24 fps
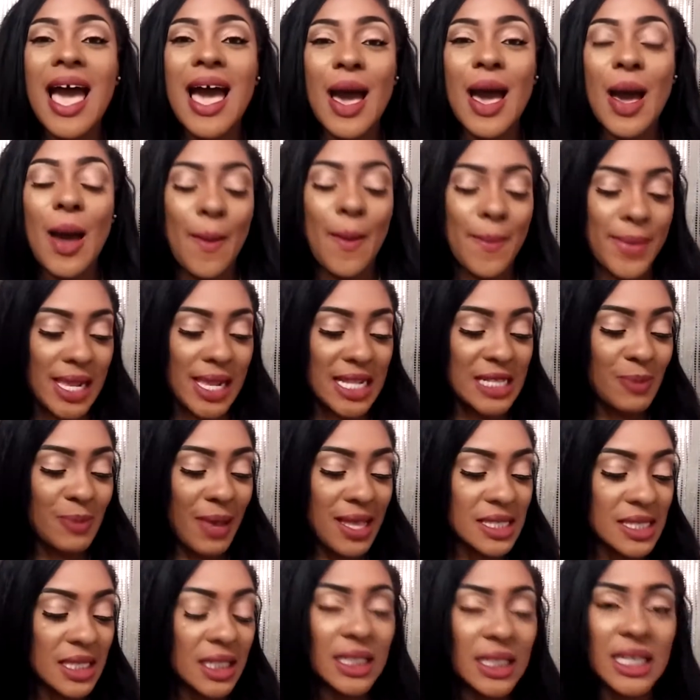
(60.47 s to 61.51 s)
It's
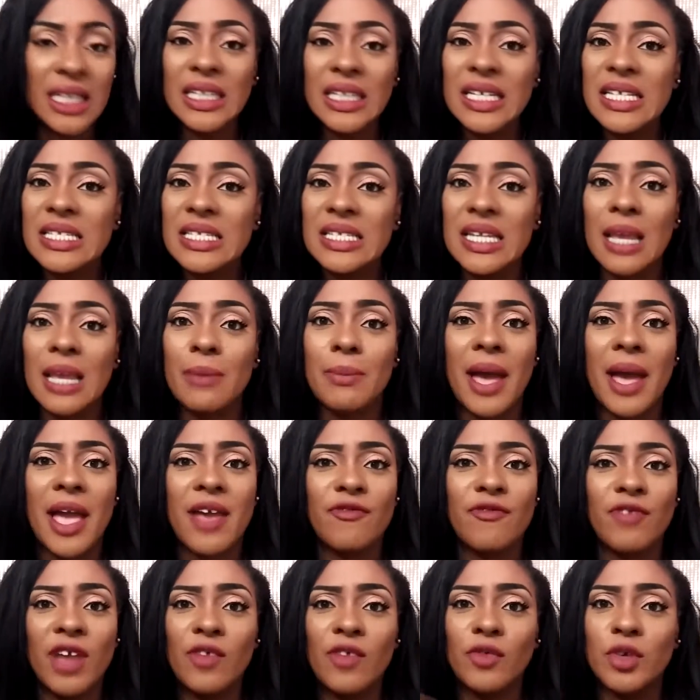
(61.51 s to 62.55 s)
basically listing my
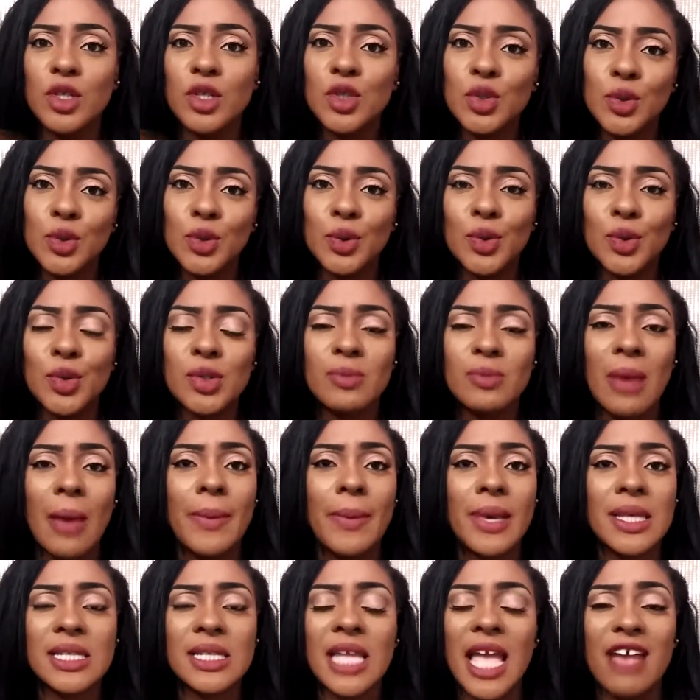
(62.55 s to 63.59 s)
favorite tools, my
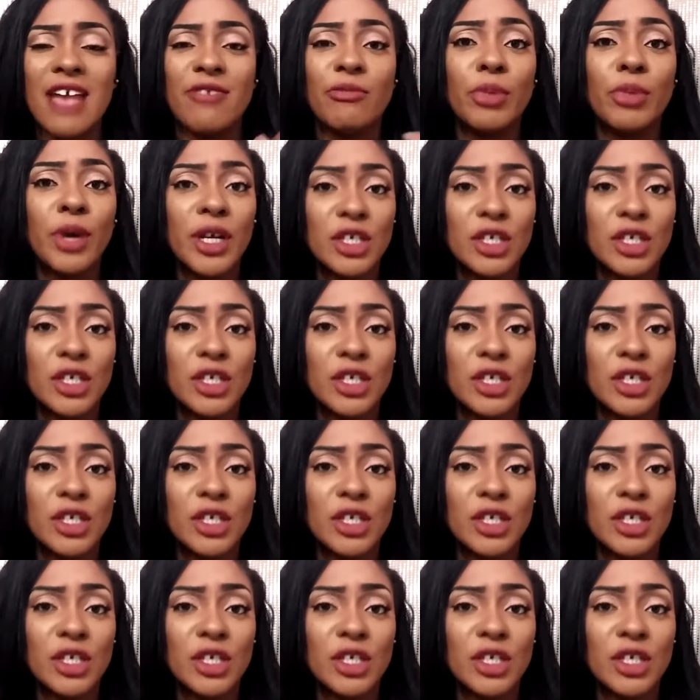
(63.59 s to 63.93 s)
must-have